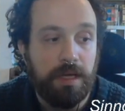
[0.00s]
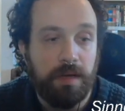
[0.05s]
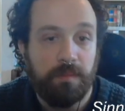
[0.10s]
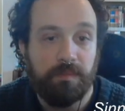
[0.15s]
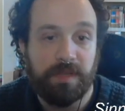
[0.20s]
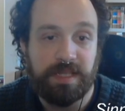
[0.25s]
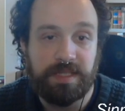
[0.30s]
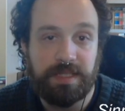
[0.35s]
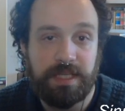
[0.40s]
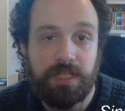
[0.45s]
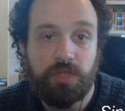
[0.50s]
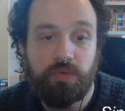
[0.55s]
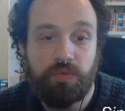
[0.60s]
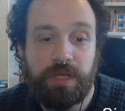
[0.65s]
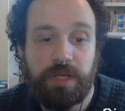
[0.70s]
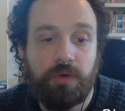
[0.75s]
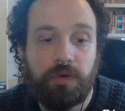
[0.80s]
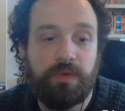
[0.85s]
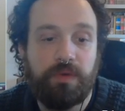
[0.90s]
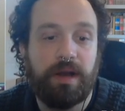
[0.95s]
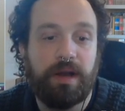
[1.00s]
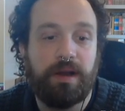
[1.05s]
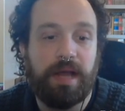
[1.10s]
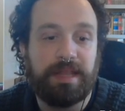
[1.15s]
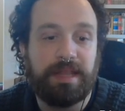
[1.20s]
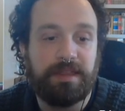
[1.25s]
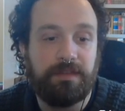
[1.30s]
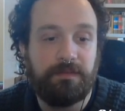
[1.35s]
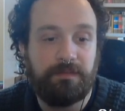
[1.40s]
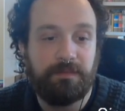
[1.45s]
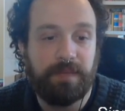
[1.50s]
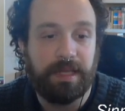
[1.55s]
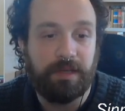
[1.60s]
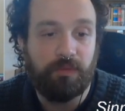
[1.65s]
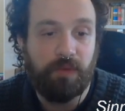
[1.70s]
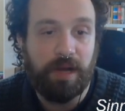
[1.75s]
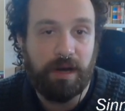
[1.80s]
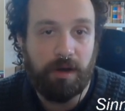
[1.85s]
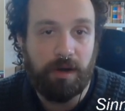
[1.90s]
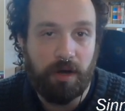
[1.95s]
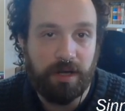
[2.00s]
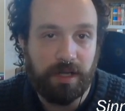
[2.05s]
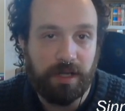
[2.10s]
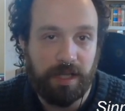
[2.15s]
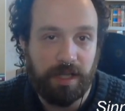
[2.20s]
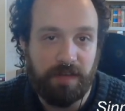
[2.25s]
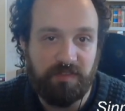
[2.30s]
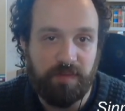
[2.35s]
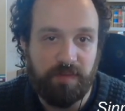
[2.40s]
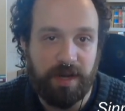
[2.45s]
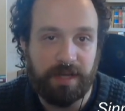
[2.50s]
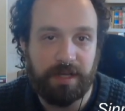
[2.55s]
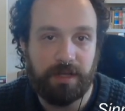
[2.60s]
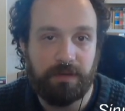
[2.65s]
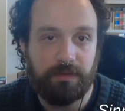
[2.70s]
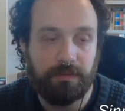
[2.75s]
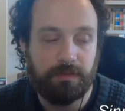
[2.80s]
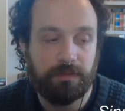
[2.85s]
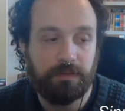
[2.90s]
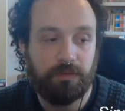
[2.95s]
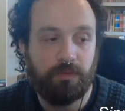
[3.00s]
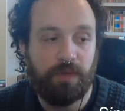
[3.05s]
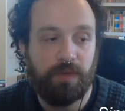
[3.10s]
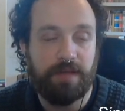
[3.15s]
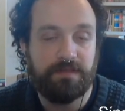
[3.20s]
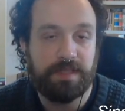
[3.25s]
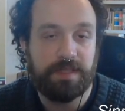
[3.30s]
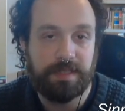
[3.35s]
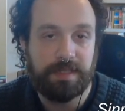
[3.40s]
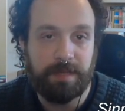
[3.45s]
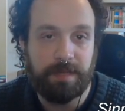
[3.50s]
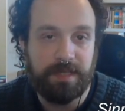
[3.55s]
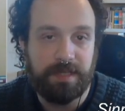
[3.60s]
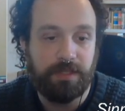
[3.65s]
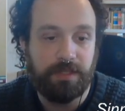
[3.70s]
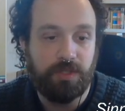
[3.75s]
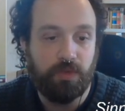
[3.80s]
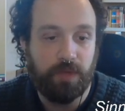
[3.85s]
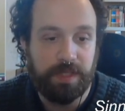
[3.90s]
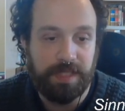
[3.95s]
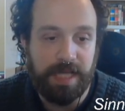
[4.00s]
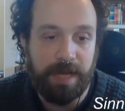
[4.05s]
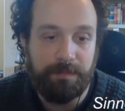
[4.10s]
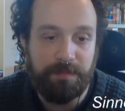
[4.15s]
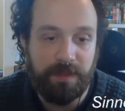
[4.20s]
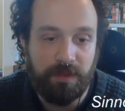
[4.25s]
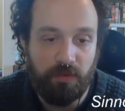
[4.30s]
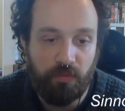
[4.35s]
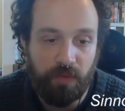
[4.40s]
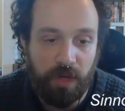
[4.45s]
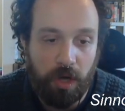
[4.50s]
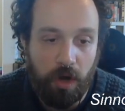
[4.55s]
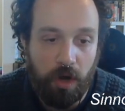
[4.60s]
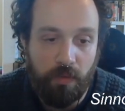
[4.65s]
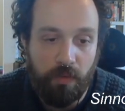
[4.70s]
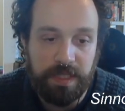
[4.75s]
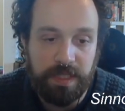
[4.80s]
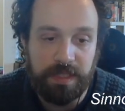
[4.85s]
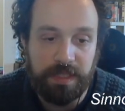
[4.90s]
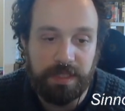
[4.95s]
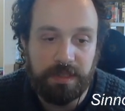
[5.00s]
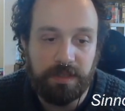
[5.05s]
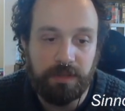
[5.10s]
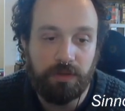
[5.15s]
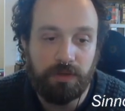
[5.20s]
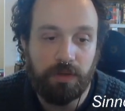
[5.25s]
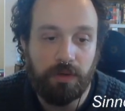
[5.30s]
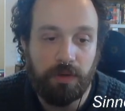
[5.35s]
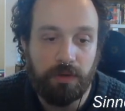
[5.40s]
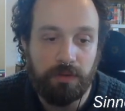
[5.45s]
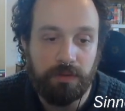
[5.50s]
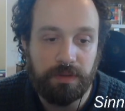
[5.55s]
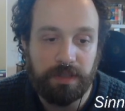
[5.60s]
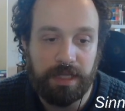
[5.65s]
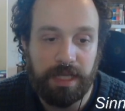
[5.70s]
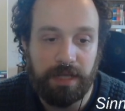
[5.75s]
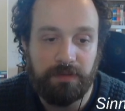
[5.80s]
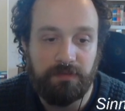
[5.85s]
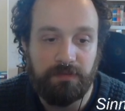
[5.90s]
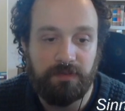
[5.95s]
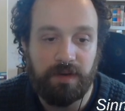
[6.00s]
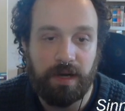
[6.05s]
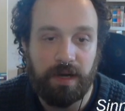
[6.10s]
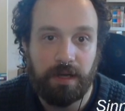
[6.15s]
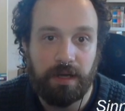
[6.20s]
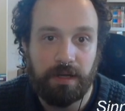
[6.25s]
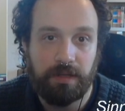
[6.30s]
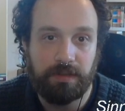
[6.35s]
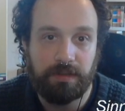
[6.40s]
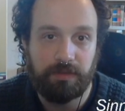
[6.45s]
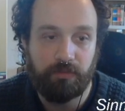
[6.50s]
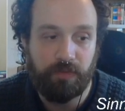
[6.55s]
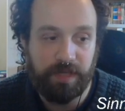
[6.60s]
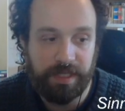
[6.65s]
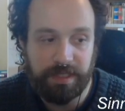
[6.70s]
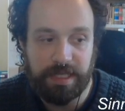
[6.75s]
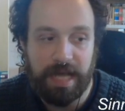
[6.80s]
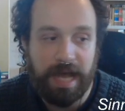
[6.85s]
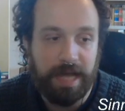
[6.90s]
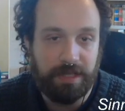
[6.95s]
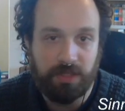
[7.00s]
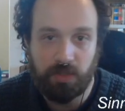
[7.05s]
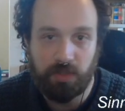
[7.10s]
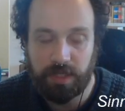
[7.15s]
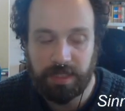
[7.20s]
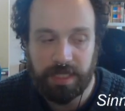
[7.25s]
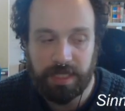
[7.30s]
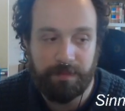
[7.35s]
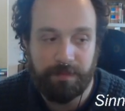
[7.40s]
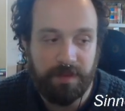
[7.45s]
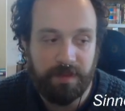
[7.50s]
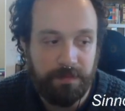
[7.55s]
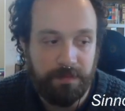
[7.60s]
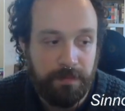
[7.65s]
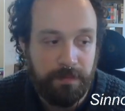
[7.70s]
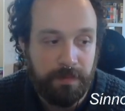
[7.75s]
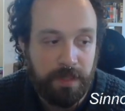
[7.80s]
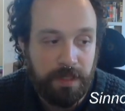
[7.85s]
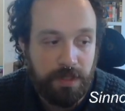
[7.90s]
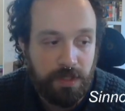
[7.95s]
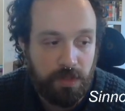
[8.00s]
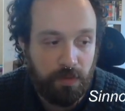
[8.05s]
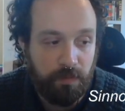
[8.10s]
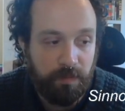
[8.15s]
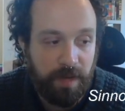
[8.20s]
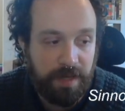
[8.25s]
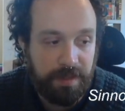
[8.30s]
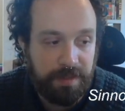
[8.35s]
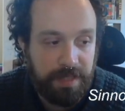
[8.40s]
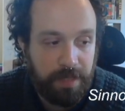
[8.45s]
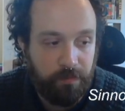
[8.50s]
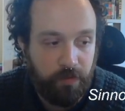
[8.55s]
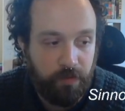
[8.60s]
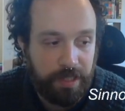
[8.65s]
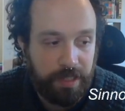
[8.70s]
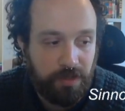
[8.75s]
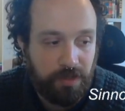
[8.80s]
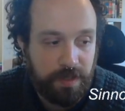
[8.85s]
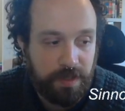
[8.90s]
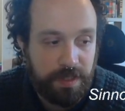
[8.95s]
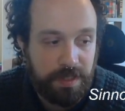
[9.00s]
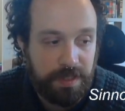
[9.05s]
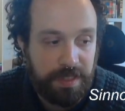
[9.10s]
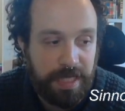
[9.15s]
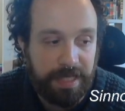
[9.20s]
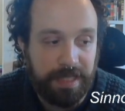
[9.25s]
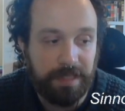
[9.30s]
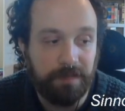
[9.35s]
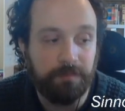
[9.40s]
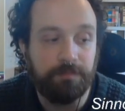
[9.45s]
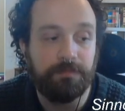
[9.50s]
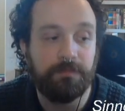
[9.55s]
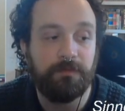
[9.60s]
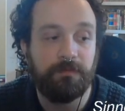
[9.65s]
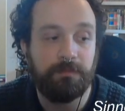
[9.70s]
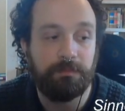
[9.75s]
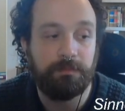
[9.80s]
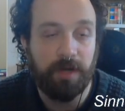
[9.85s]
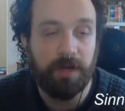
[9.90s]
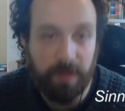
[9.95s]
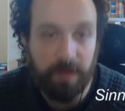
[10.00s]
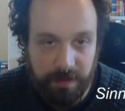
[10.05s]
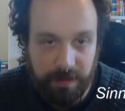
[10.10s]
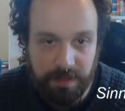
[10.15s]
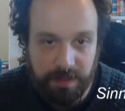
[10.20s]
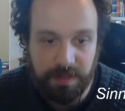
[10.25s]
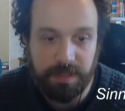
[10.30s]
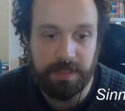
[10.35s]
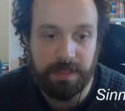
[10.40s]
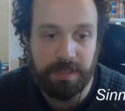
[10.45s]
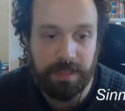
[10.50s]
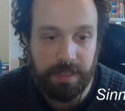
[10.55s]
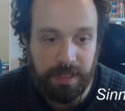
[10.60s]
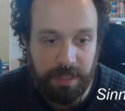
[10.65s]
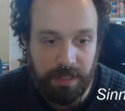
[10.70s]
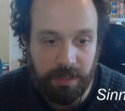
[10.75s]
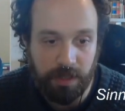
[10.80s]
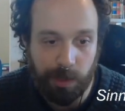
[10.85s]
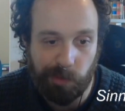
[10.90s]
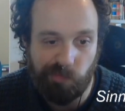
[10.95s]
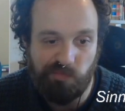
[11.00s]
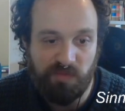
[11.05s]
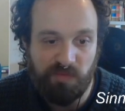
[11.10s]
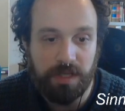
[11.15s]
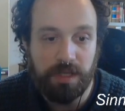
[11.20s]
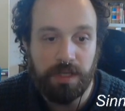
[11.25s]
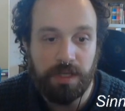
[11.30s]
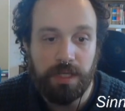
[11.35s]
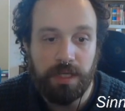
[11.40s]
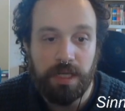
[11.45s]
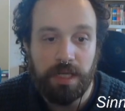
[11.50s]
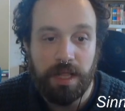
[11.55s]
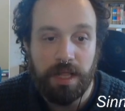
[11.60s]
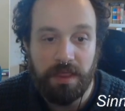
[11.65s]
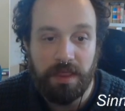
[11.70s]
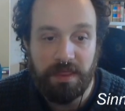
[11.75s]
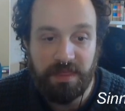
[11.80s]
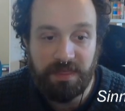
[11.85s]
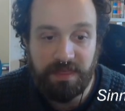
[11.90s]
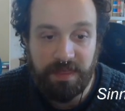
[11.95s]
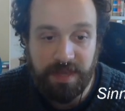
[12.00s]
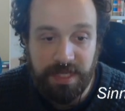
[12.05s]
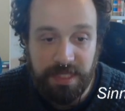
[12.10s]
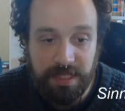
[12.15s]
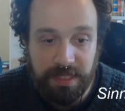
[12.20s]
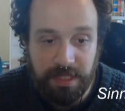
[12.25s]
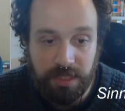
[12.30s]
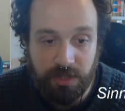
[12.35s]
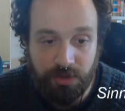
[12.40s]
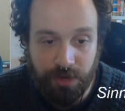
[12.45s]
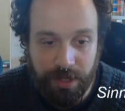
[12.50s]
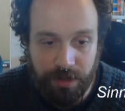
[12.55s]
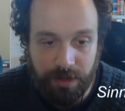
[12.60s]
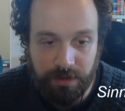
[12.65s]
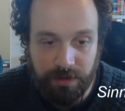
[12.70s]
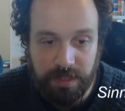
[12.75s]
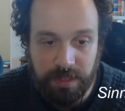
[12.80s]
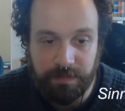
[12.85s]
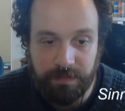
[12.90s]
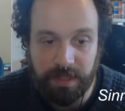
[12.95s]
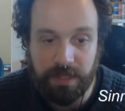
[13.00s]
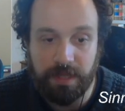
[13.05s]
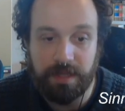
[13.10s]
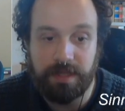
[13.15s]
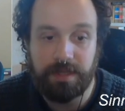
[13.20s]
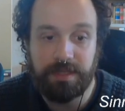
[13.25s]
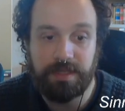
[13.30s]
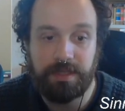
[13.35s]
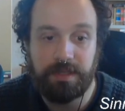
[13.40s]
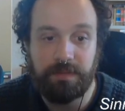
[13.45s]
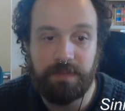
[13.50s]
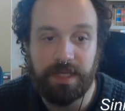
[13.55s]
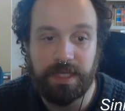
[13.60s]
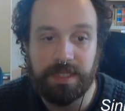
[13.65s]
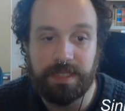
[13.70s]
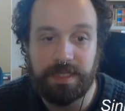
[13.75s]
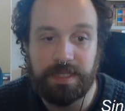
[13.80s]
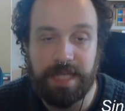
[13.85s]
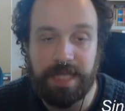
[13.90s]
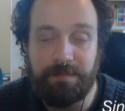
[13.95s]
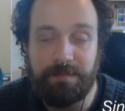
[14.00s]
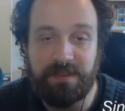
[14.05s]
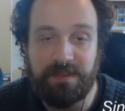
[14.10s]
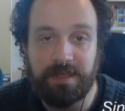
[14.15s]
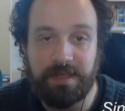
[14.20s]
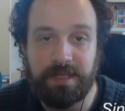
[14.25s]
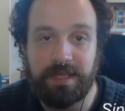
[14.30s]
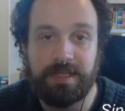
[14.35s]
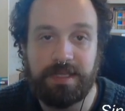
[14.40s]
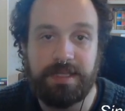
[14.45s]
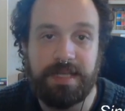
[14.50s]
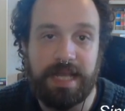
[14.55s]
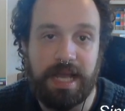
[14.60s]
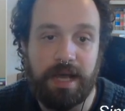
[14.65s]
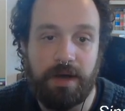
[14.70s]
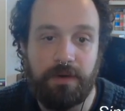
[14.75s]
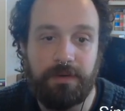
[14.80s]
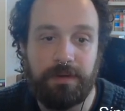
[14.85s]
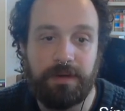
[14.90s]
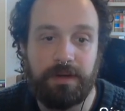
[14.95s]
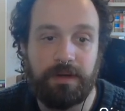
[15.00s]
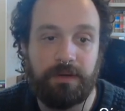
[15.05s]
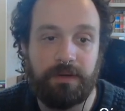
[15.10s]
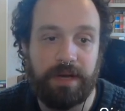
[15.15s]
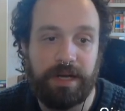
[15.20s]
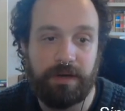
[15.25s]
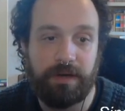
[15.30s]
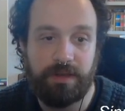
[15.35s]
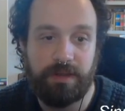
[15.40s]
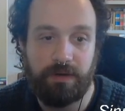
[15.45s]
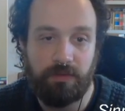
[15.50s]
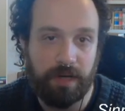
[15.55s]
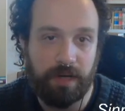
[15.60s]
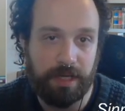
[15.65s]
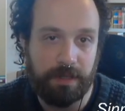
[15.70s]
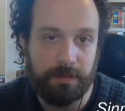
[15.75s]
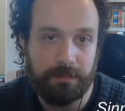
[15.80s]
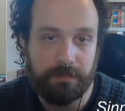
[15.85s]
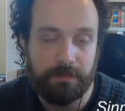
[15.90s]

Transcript: but since we know we are at the, like, we are on a left bracket, we have stepped into a depth. We always need to know if we need to add to our depth. So by the time we get to the second parentheses here, this triggers because depth is now greater than 1.